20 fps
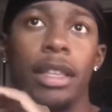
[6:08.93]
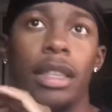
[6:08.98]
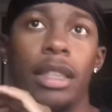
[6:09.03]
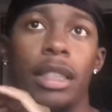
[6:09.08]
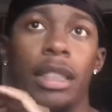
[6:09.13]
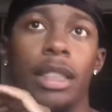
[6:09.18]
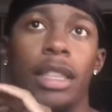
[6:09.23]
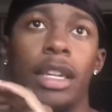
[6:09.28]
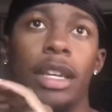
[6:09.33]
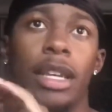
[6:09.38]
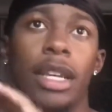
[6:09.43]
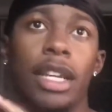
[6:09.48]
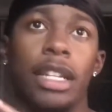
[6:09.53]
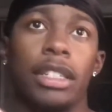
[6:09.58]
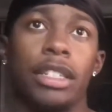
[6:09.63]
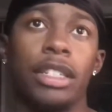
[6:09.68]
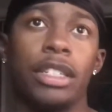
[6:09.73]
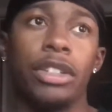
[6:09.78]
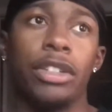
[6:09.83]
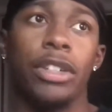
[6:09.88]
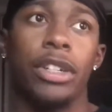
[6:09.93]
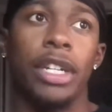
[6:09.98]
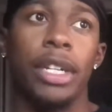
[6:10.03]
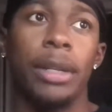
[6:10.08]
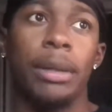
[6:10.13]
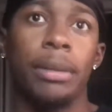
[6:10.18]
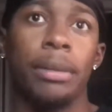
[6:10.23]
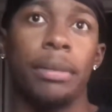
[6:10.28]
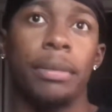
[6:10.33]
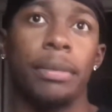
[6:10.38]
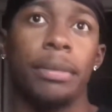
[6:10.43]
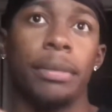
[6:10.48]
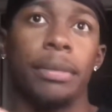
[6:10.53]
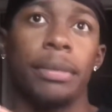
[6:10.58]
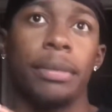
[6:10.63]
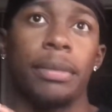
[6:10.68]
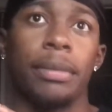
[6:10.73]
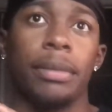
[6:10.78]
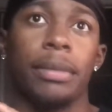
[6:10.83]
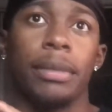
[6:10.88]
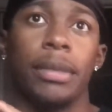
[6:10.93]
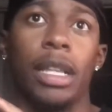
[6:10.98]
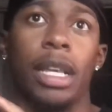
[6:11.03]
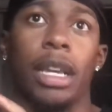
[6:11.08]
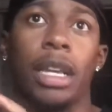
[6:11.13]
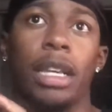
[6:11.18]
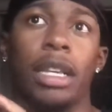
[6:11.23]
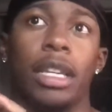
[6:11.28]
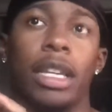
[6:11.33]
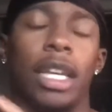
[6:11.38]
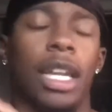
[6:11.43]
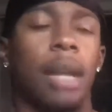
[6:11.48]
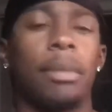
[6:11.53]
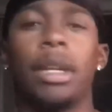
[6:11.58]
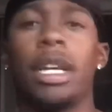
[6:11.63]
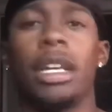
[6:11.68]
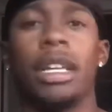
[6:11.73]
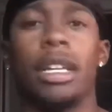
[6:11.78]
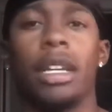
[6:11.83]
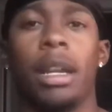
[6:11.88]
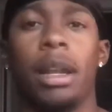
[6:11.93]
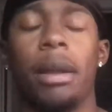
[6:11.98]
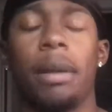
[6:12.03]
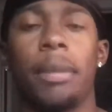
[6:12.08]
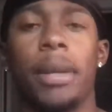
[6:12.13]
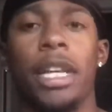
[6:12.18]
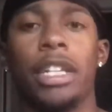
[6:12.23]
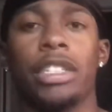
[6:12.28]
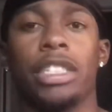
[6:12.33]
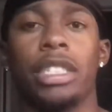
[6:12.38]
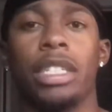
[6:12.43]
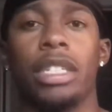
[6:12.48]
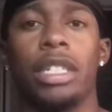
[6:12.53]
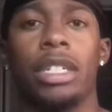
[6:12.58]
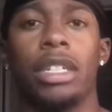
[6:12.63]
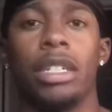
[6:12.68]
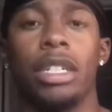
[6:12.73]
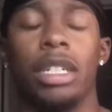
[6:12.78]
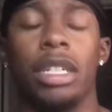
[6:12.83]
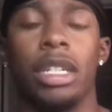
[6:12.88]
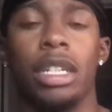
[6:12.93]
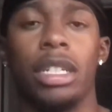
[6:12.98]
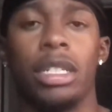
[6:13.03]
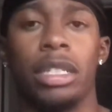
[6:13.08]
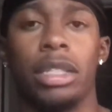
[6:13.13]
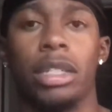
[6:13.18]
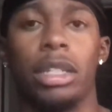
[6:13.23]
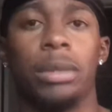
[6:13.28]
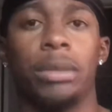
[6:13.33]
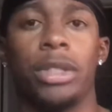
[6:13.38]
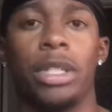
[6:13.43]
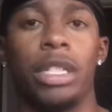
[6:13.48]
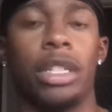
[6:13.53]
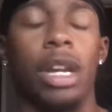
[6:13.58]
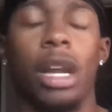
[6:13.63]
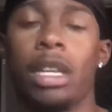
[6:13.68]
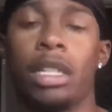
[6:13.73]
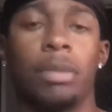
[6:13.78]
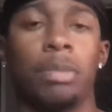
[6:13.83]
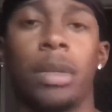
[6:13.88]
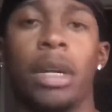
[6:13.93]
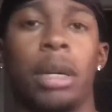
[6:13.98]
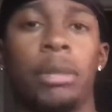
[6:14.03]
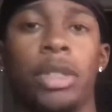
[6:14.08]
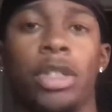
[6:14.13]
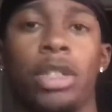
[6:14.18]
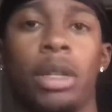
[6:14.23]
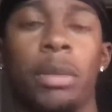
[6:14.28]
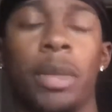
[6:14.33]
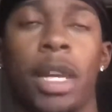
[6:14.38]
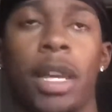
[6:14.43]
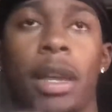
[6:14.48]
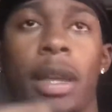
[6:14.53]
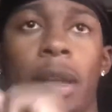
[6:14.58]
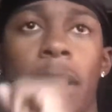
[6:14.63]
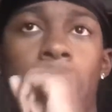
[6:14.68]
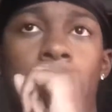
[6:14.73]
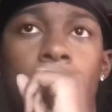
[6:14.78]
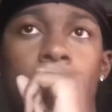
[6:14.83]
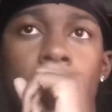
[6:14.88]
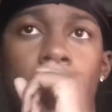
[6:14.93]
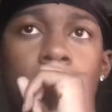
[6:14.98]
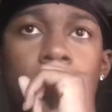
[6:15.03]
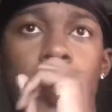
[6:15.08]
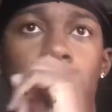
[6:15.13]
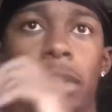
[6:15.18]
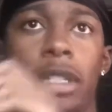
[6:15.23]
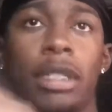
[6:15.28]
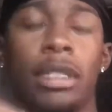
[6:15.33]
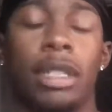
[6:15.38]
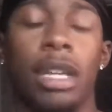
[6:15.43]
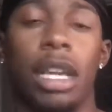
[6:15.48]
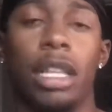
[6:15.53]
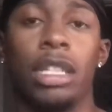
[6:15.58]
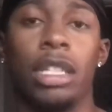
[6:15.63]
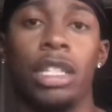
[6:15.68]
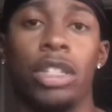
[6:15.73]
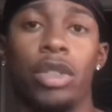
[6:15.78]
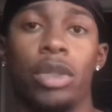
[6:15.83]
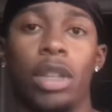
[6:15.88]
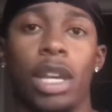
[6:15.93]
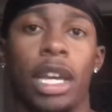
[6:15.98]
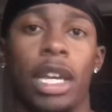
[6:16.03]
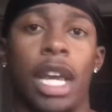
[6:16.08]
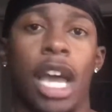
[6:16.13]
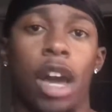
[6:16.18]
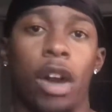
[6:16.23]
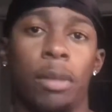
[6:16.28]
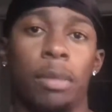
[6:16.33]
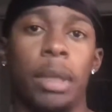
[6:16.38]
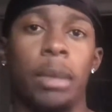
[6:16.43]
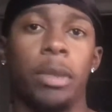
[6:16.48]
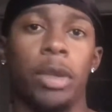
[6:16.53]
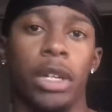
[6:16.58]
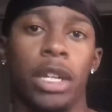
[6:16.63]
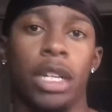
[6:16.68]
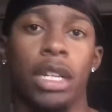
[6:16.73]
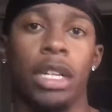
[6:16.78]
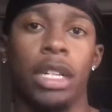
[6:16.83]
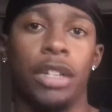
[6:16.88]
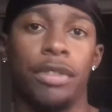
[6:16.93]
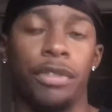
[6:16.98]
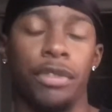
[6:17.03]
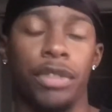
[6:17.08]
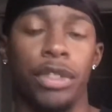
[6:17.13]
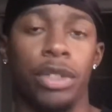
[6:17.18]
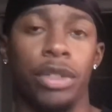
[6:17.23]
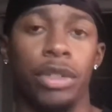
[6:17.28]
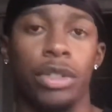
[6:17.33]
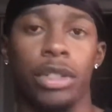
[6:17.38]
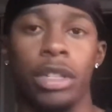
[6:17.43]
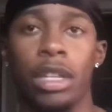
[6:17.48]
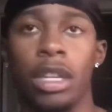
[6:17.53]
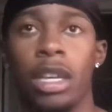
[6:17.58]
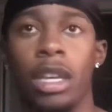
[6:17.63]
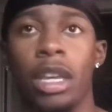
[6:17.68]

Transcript: the Instagram, like, and I'm not and I'm not shitting on any Instagram trainer. I promise you, I'm not but I'm just telling you like how people are getting confused.